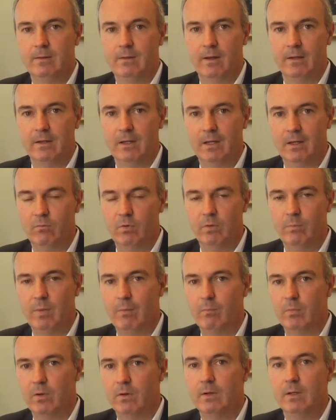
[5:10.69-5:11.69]
Again,
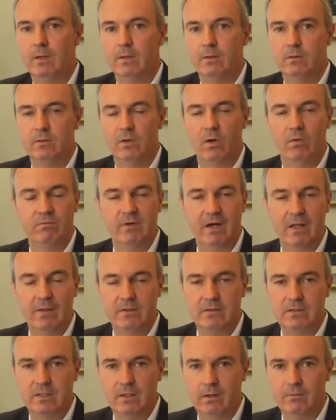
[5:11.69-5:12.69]
remember, don't
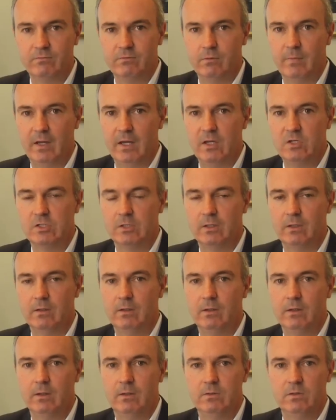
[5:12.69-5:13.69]
volunteer
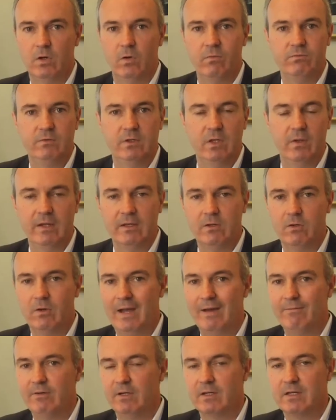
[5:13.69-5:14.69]
information. Don't feel like you're
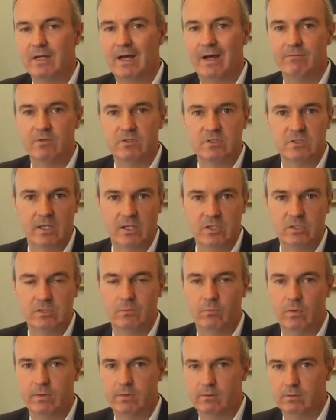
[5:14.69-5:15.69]
having a
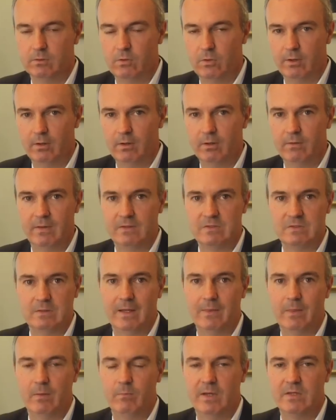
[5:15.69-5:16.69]
conversation with a lawyer. That's
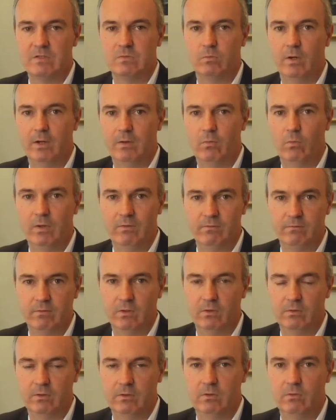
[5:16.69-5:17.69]
not the best way we
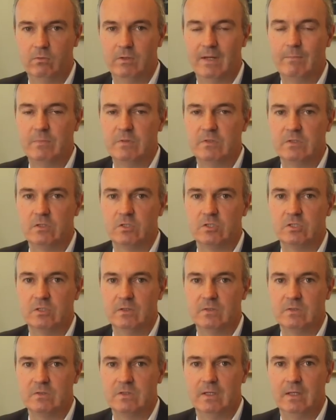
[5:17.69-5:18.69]
feel to do
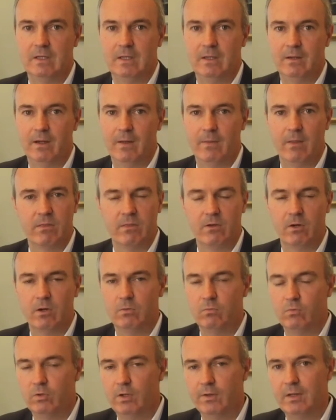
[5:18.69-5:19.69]
depositions. And the
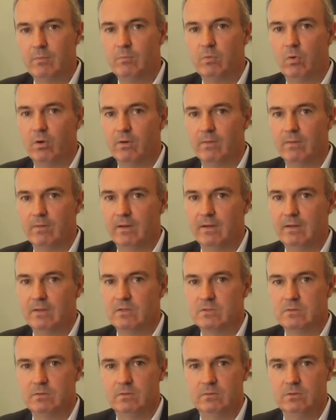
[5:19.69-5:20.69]
third really important thing
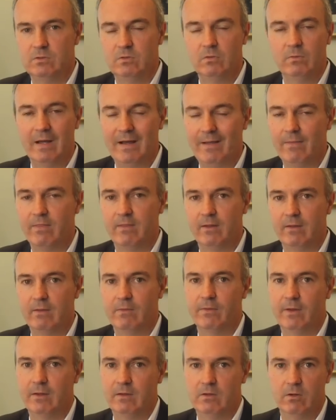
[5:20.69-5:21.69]
is, do not
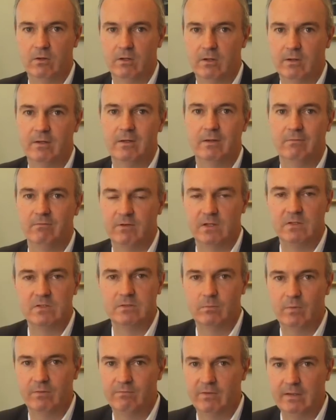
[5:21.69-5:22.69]
think like you're going to
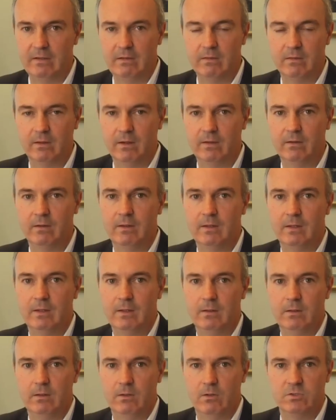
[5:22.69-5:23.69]
convince him of anything.
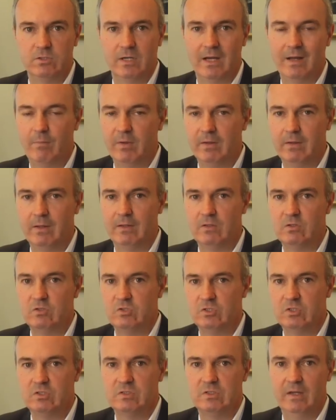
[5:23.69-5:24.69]
Your job, again, is
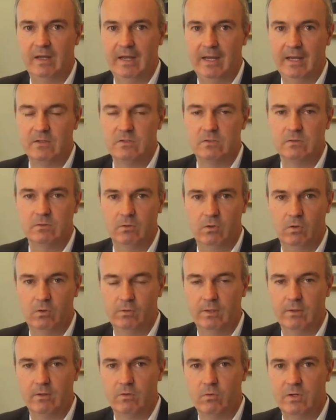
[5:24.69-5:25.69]
just to answer
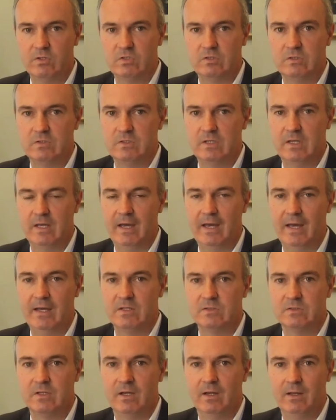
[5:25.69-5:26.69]
only the questions he
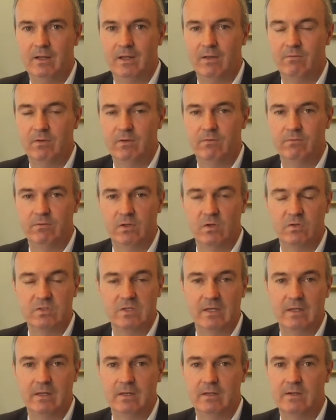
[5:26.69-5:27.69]
asks. If he feels
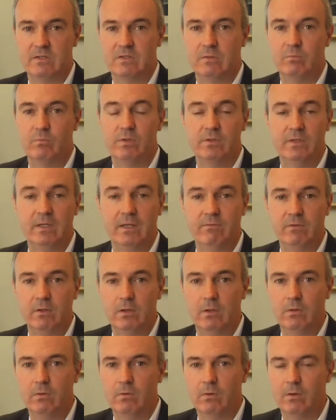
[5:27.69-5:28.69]
like he doesn't believe
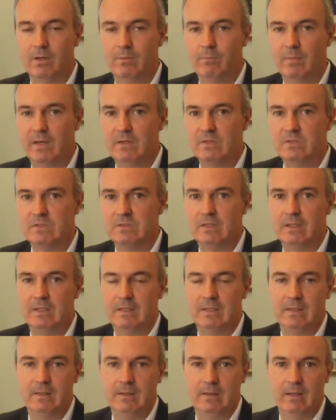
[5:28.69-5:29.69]
you, or he makes
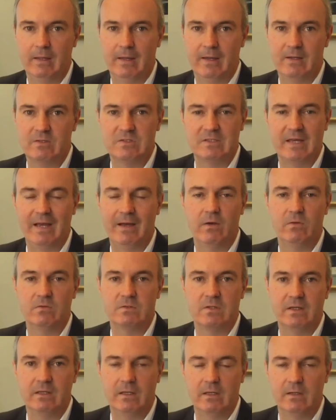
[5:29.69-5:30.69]

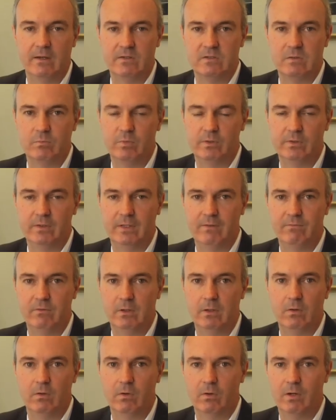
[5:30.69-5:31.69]
sounds like he doesn't believe
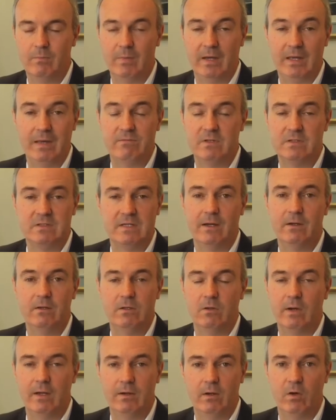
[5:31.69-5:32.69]
you, or he may even tell
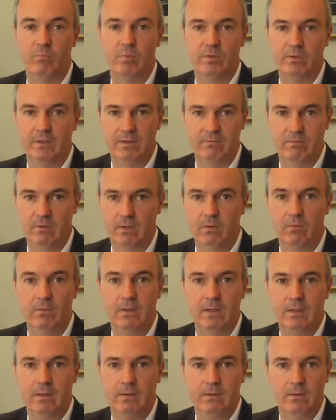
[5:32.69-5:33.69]
you, I don't believe you,
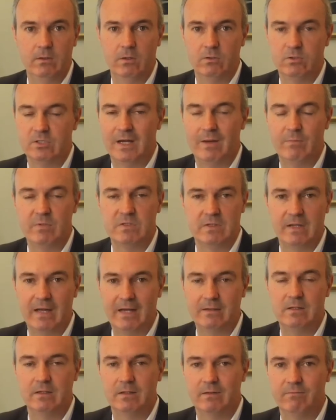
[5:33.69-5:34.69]
your job is
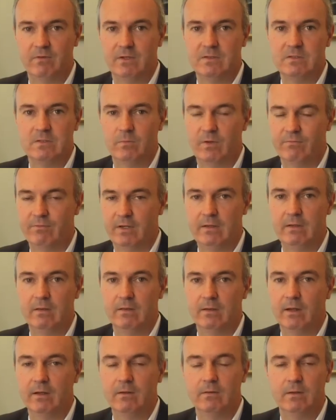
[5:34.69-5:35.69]
not to convince him of
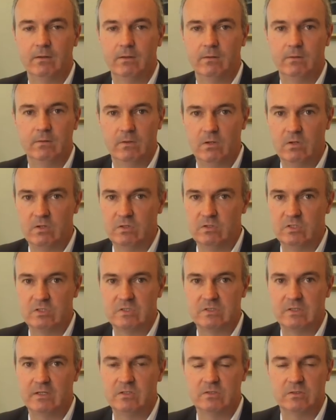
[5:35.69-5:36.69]
anything. You can
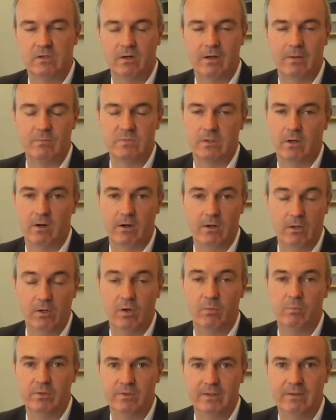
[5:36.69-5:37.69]
just say, sir, I'm sorry you
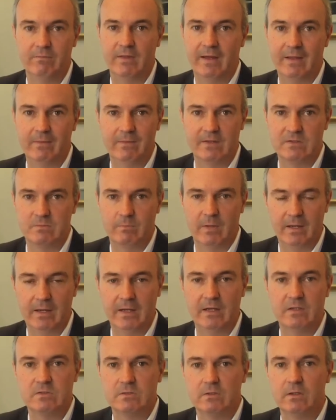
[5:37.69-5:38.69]
don't believe that. That's my
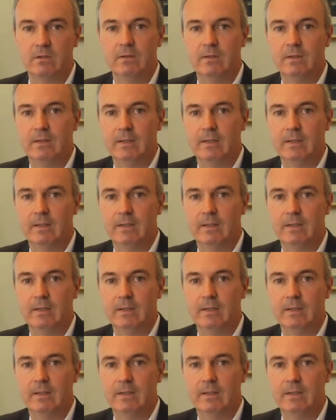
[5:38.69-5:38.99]
answer.